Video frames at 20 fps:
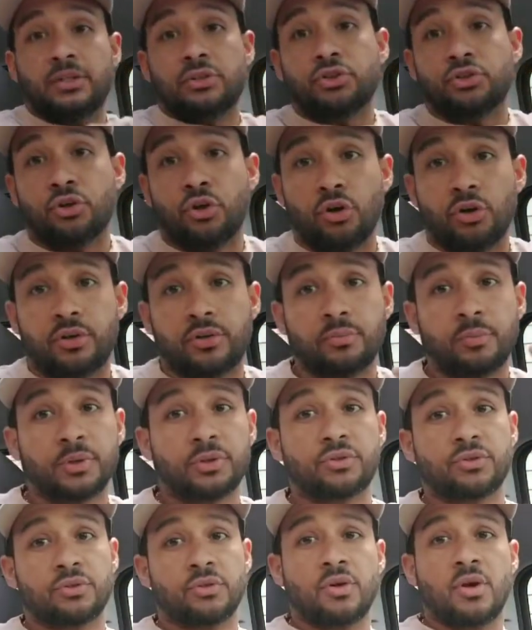a shirt
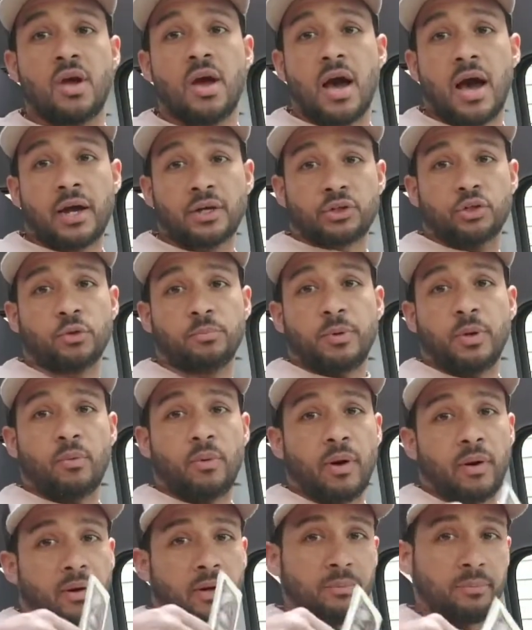which I should be
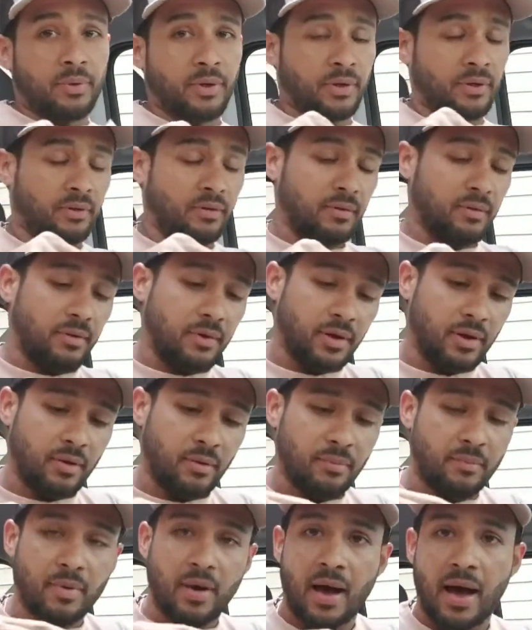wearing, but
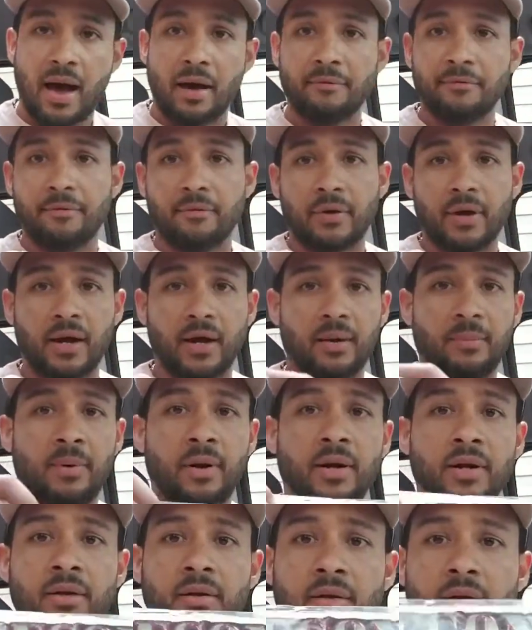I forgot
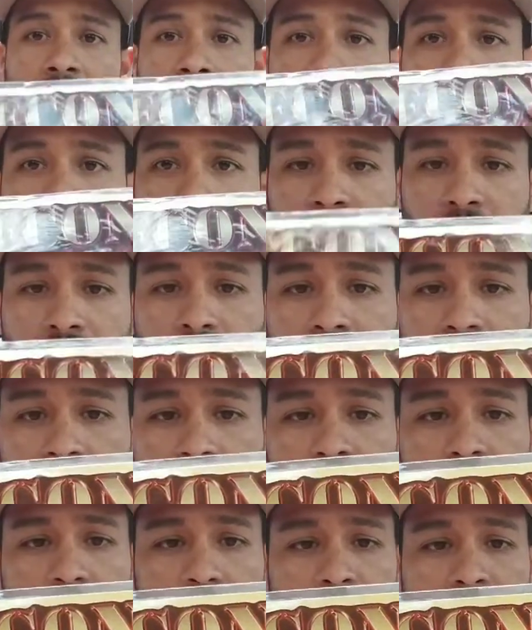about it. They
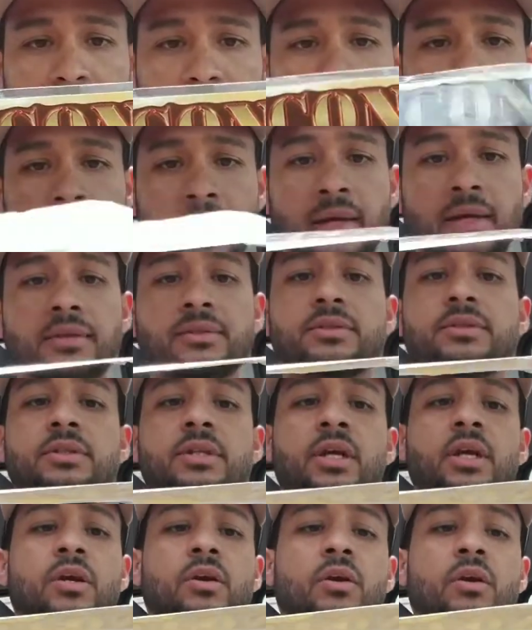sent me a
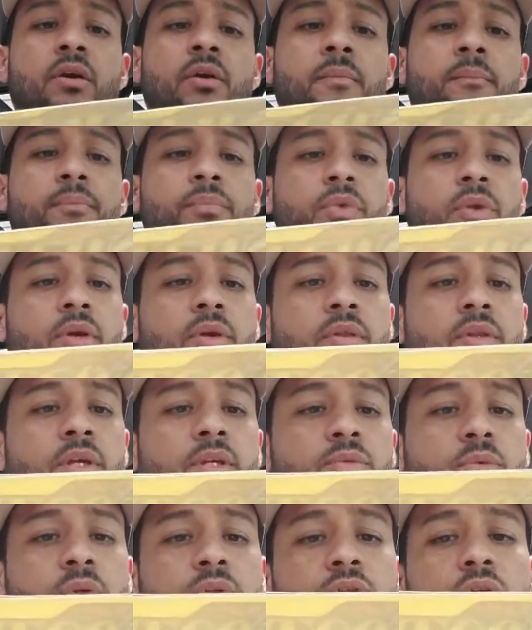sticker.
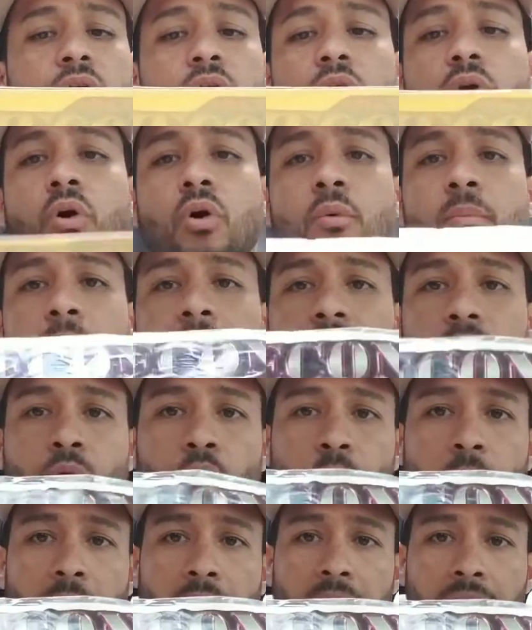This one is gonna go on my
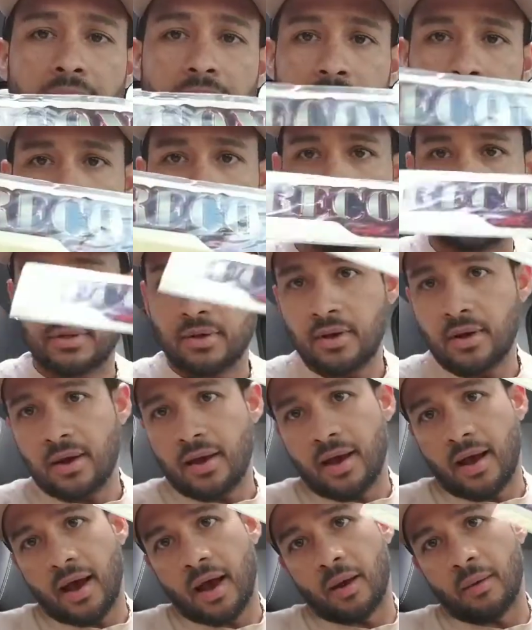toolbox because
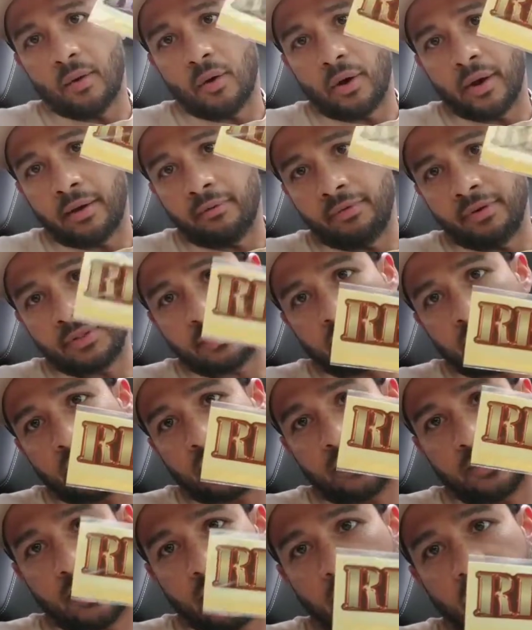every
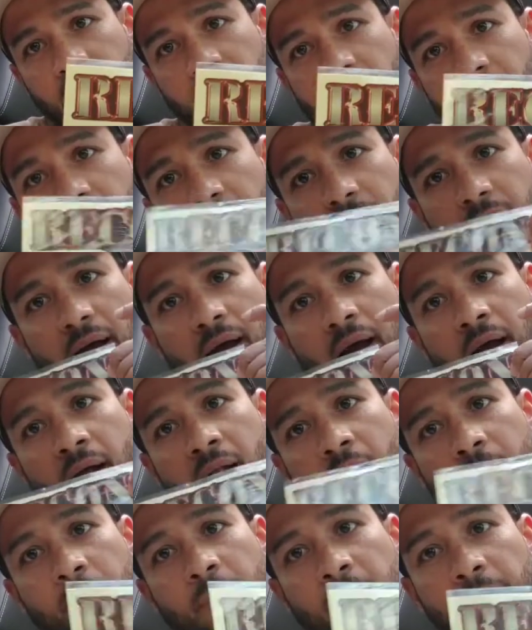sticker that I get,
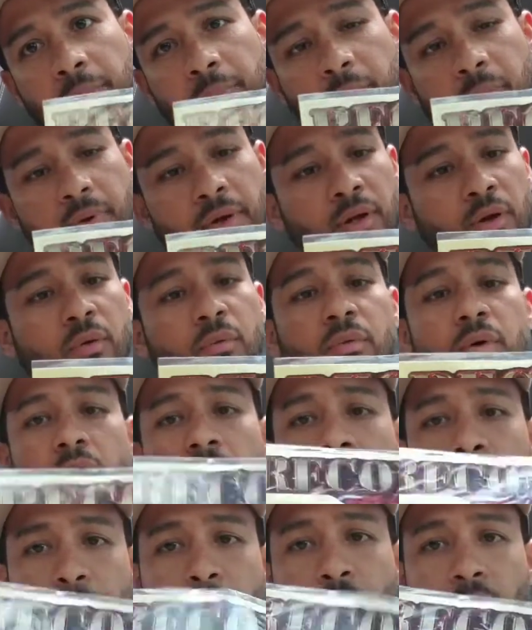I'll be,
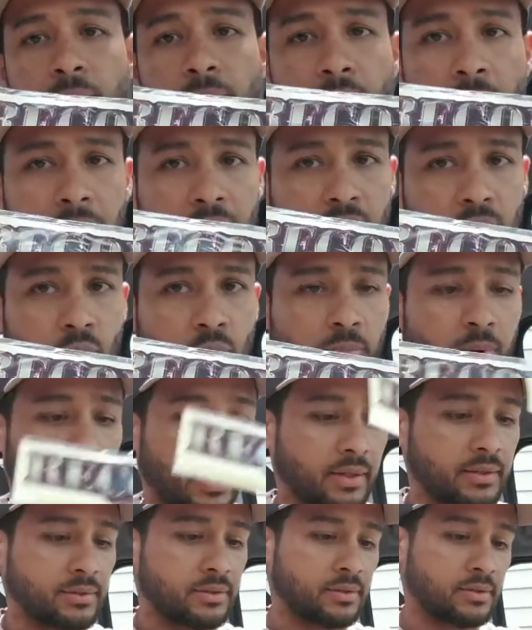I put them on my
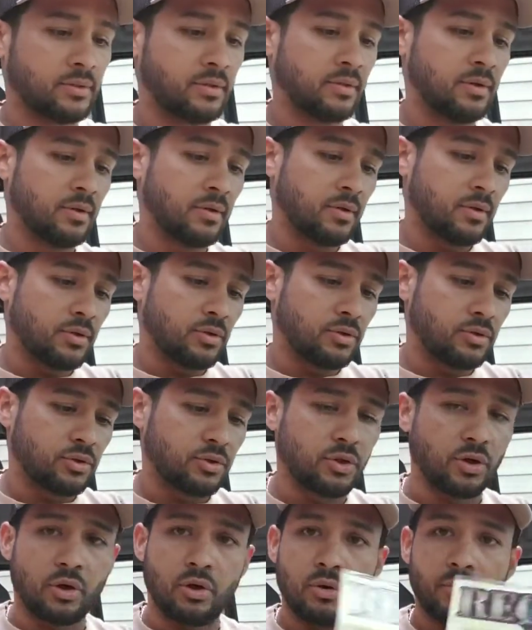toolbox.
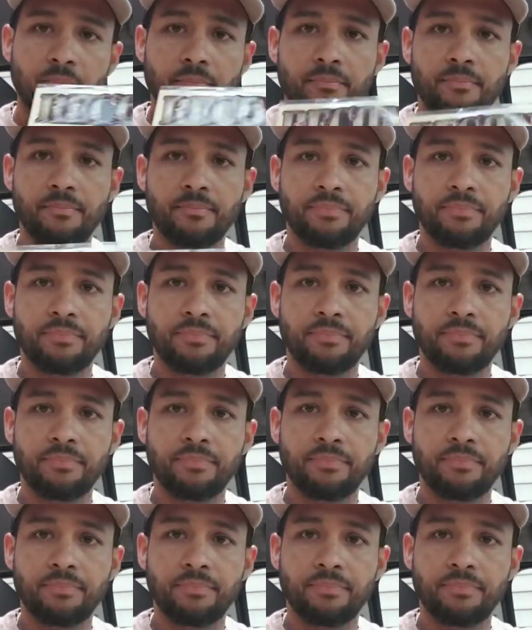So